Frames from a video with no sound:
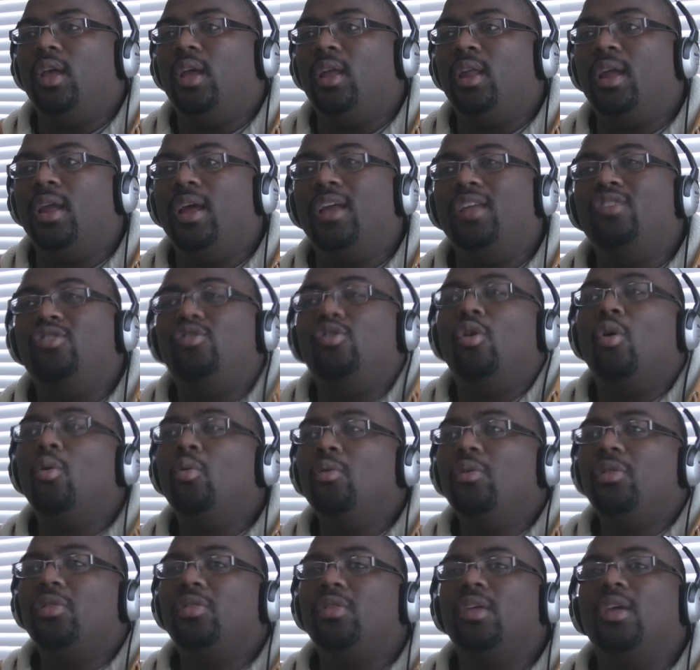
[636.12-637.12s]
And I
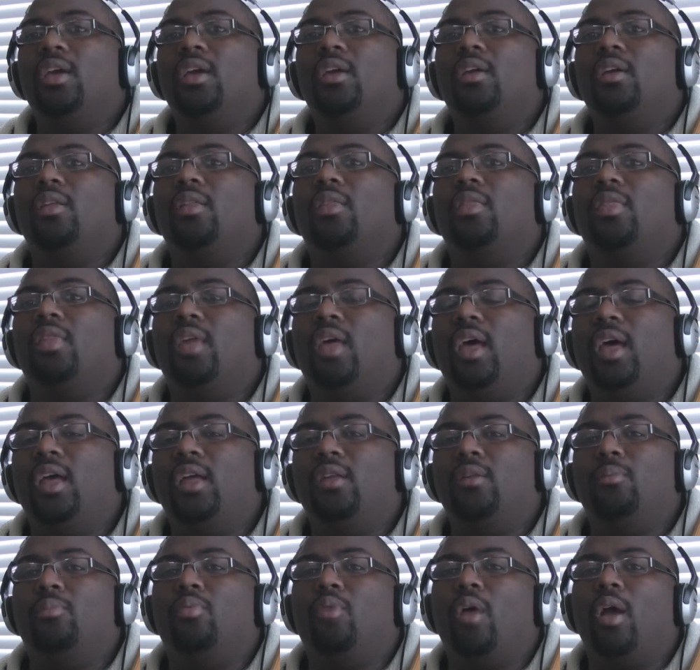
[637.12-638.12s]
don't think
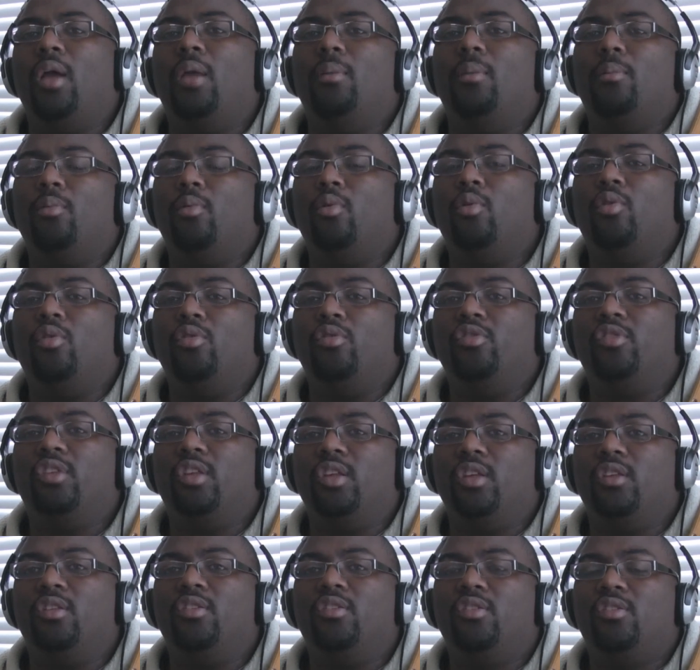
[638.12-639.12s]
that Brian
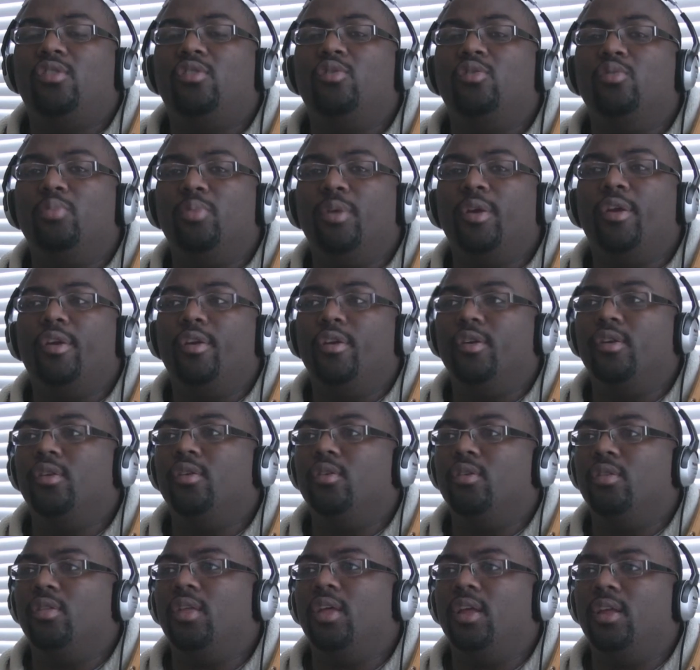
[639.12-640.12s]
Bowles is
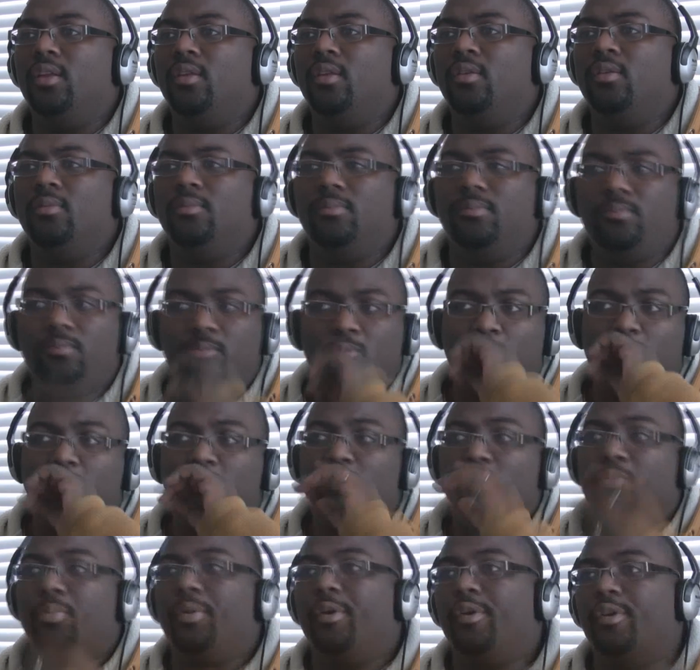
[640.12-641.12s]
superior or
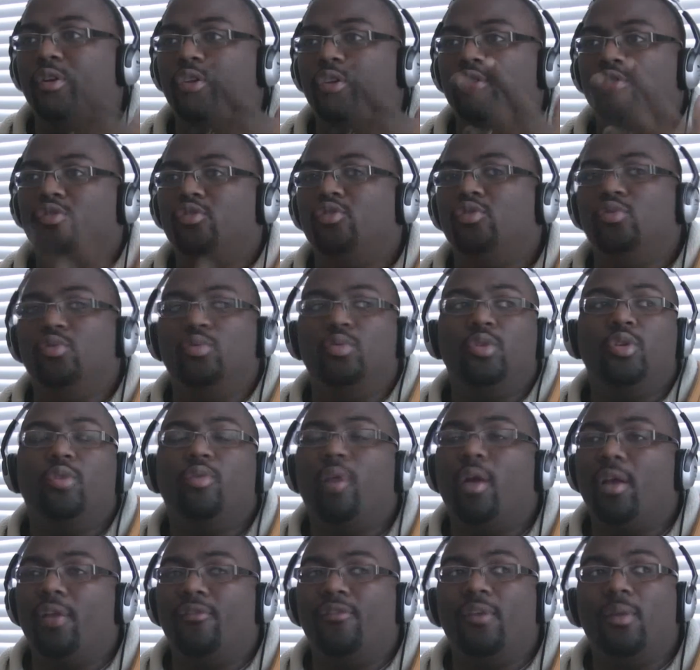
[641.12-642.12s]
superior to
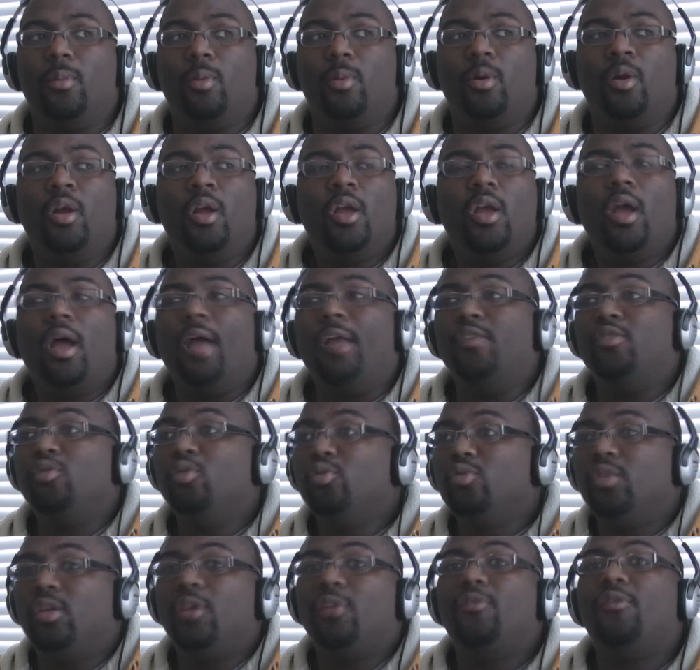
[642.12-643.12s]
Uriah Faber. I
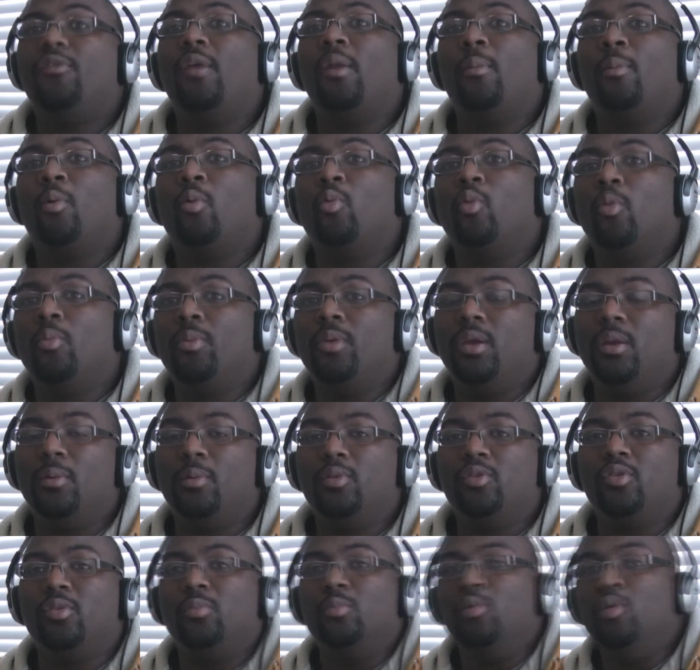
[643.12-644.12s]
do think Faber will be
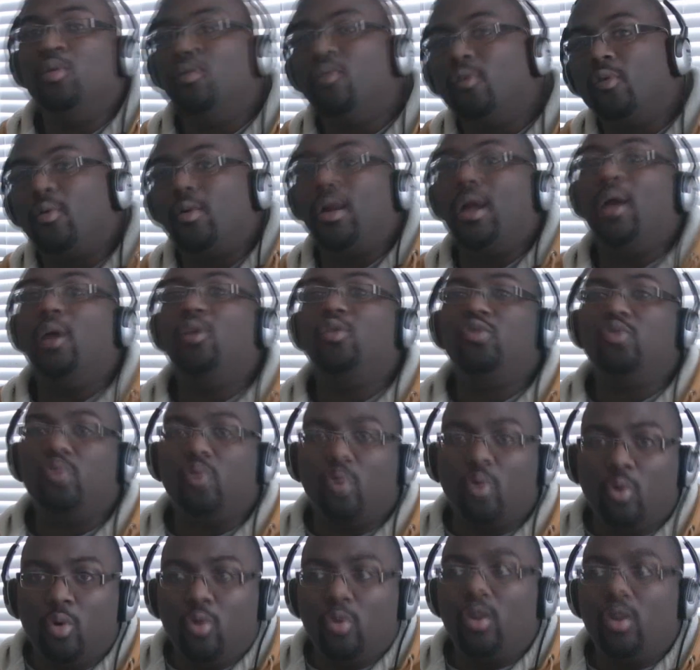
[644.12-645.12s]
able to move around,
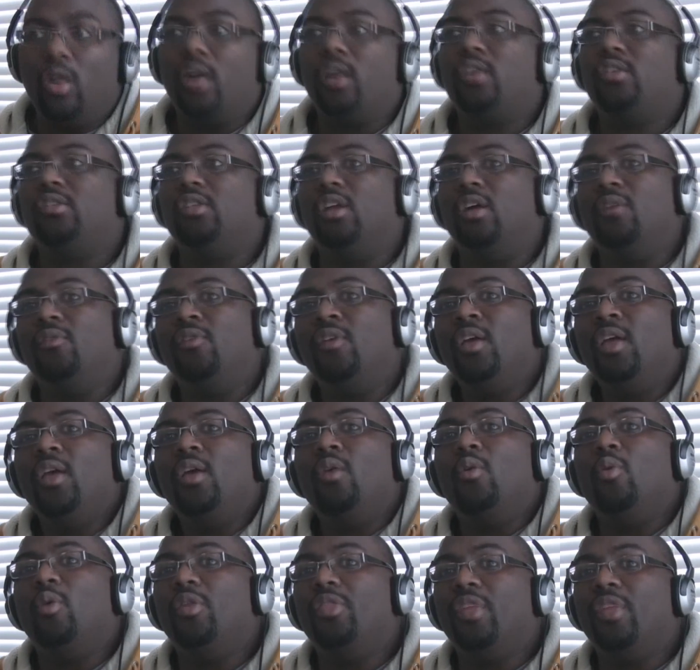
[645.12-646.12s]
do a whole lot of stuff
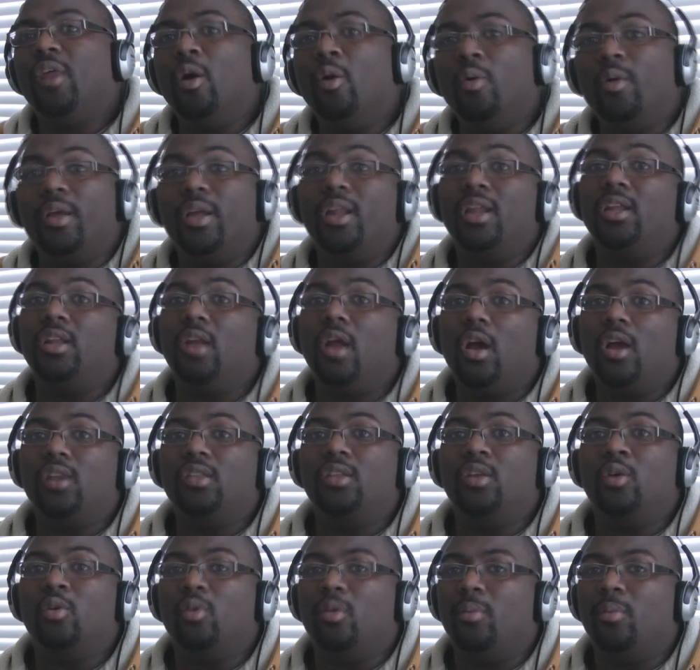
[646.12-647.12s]
without getting
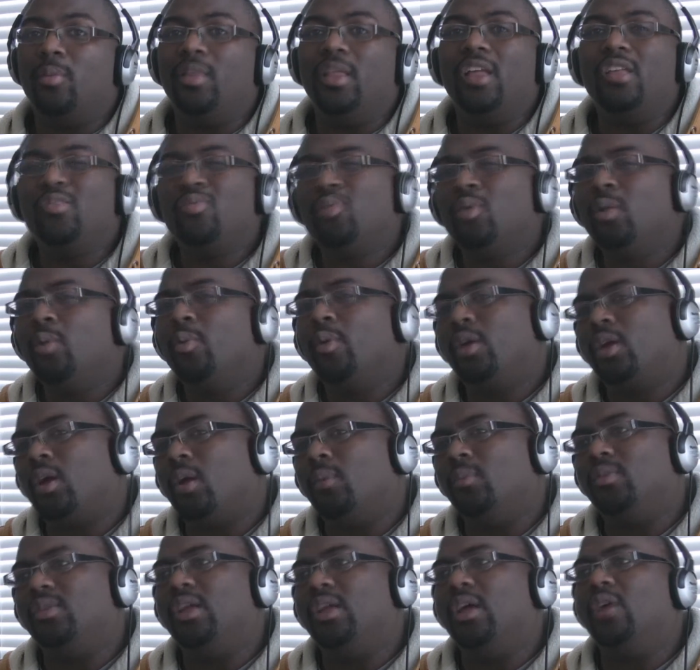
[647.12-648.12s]
knocked out. I mean, that's really what it
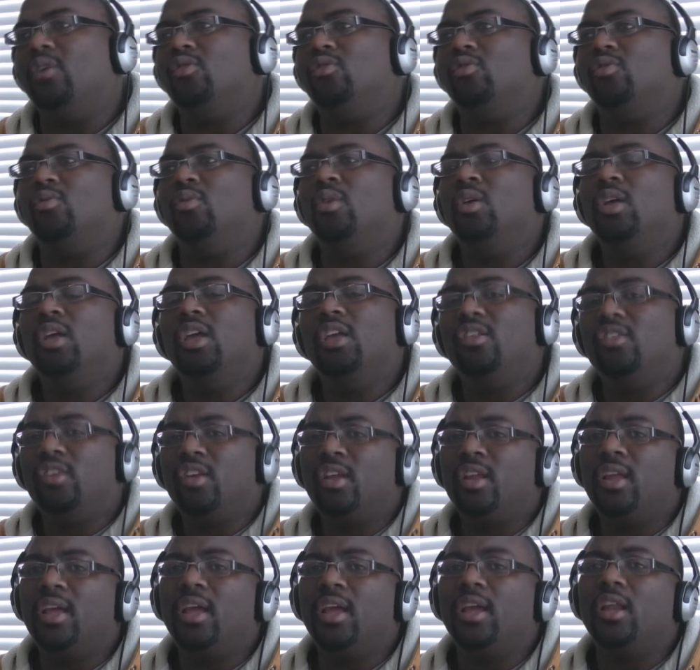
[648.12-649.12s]
comes down to. Is
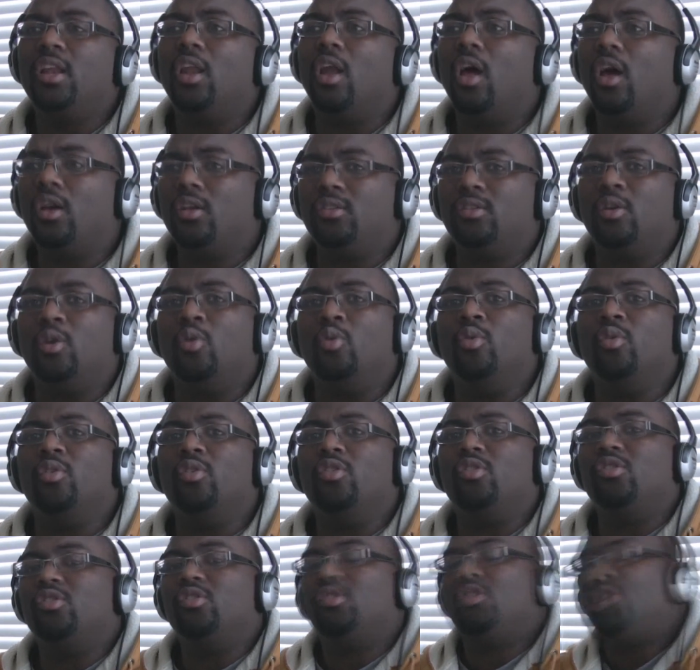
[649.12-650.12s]
he going to get knocked
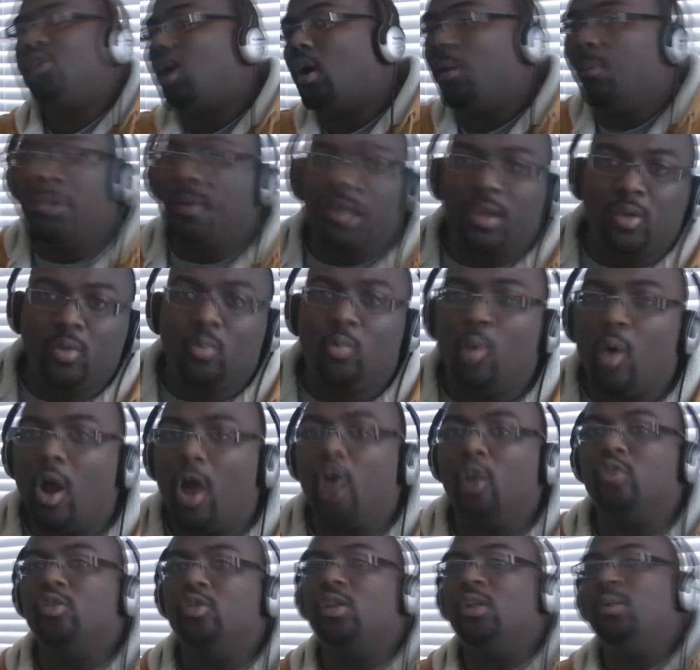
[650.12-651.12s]
out coming in
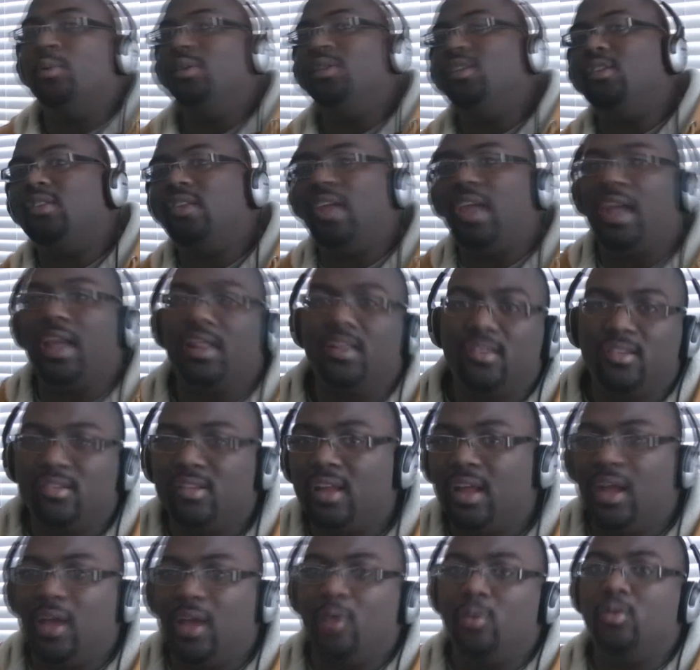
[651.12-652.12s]
wildly with his hands
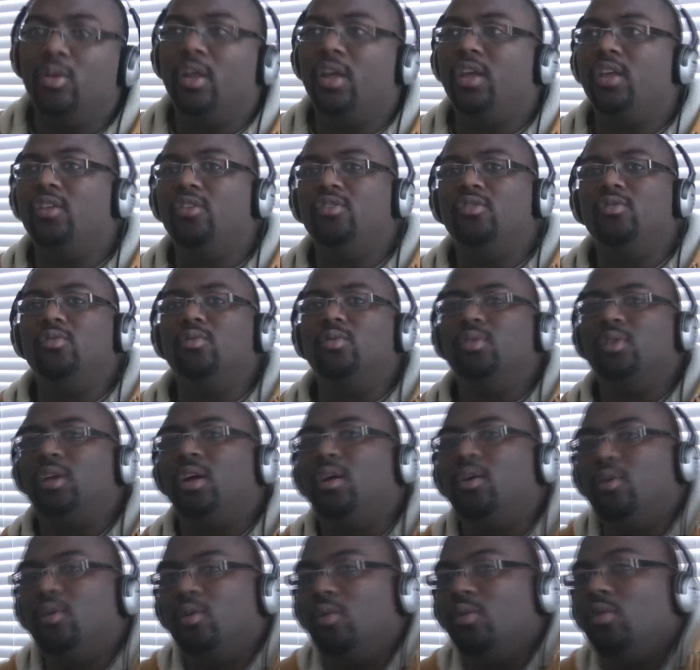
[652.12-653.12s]
down like he's doing,
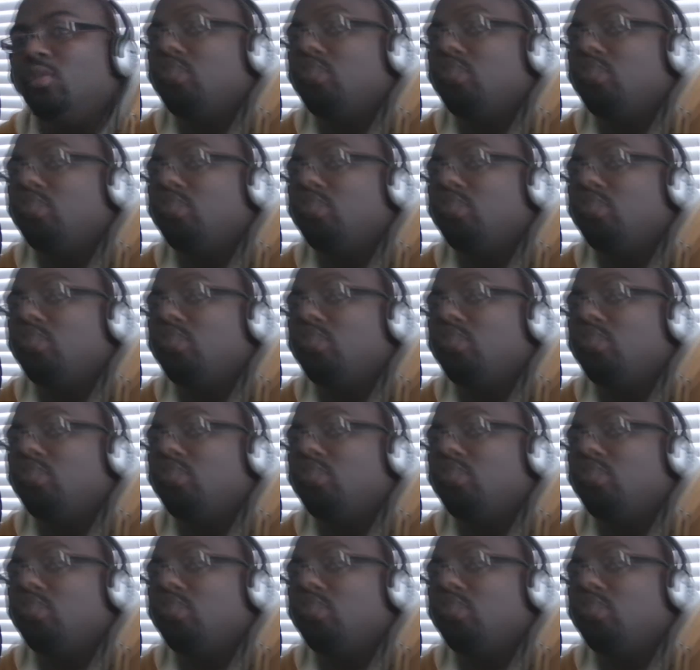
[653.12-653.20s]
I don't